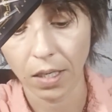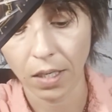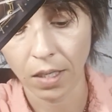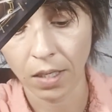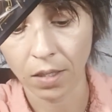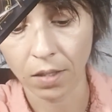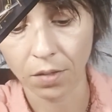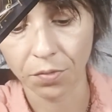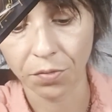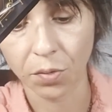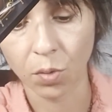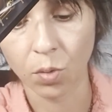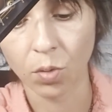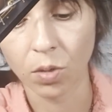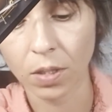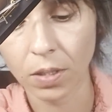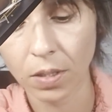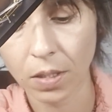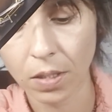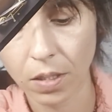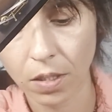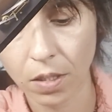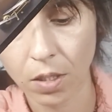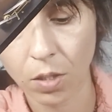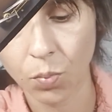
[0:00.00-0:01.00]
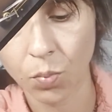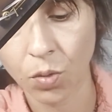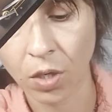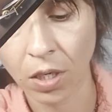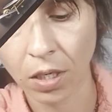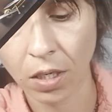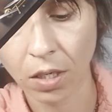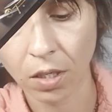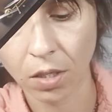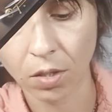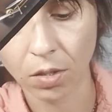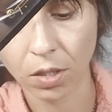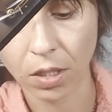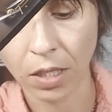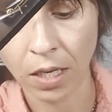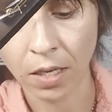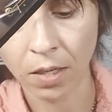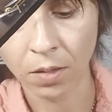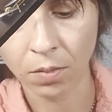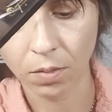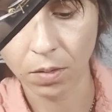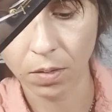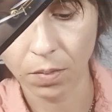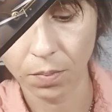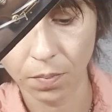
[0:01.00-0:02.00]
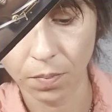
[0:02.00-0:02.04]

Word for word: And of course, it's bringing you down.